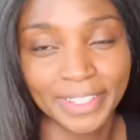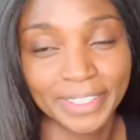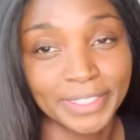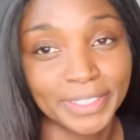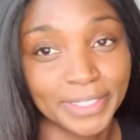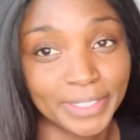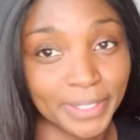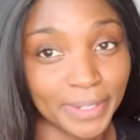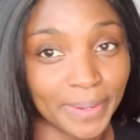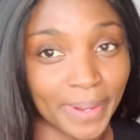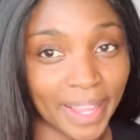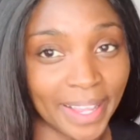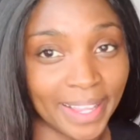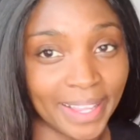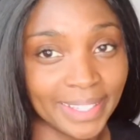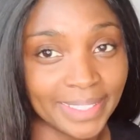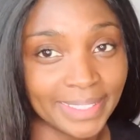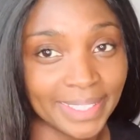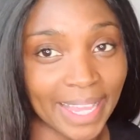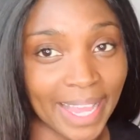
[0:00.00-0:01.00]
So I
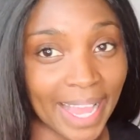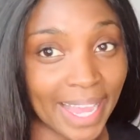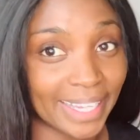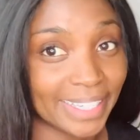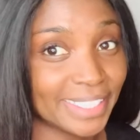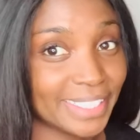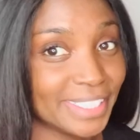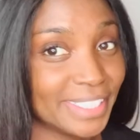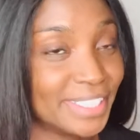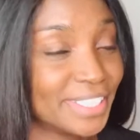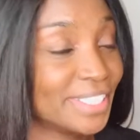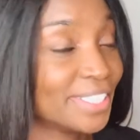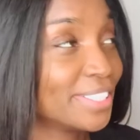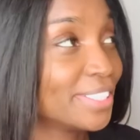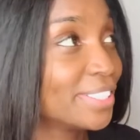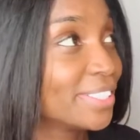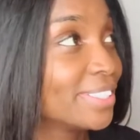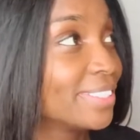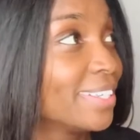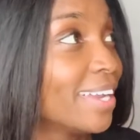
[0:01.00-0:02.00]
guess I actually just
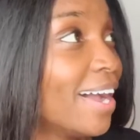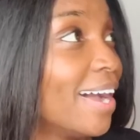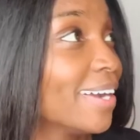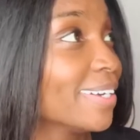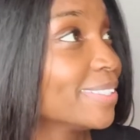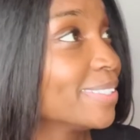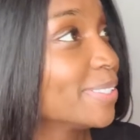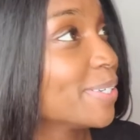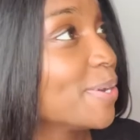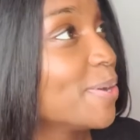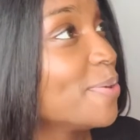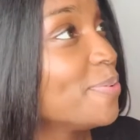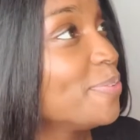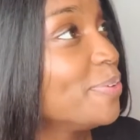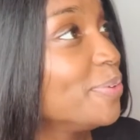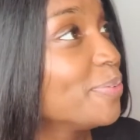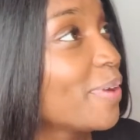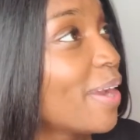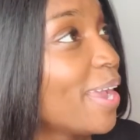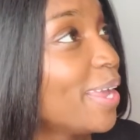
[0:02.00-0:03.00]
talked
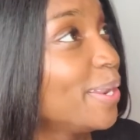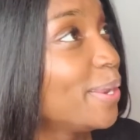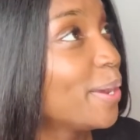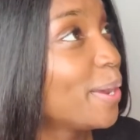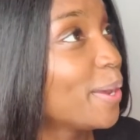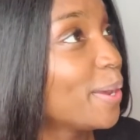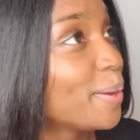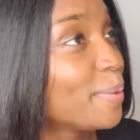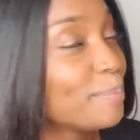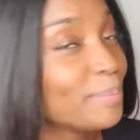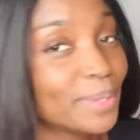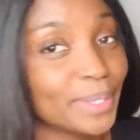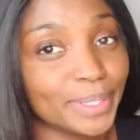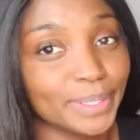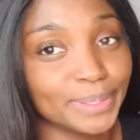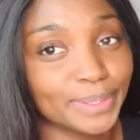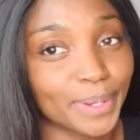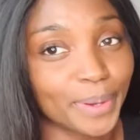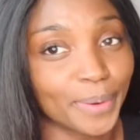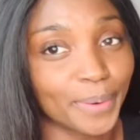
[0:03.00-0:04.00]
Kofi right up.
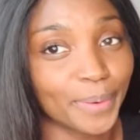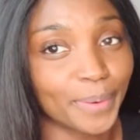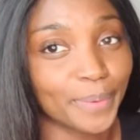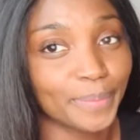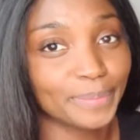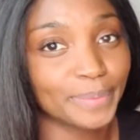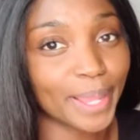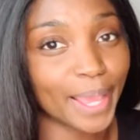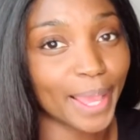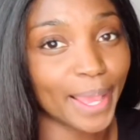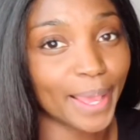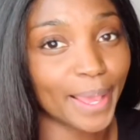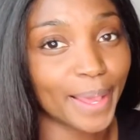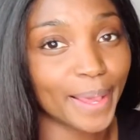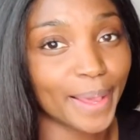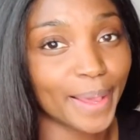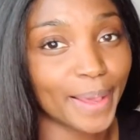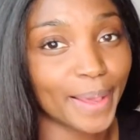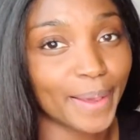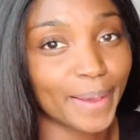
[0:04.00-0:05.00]
He's home
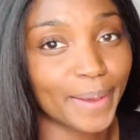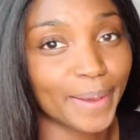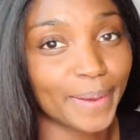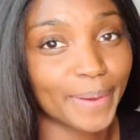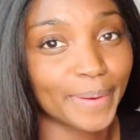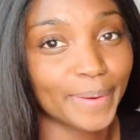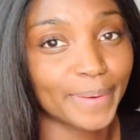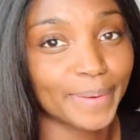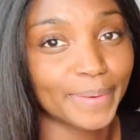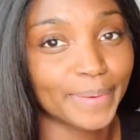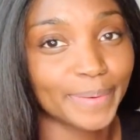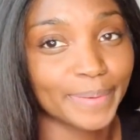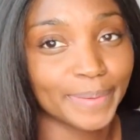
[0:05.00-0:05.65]
now.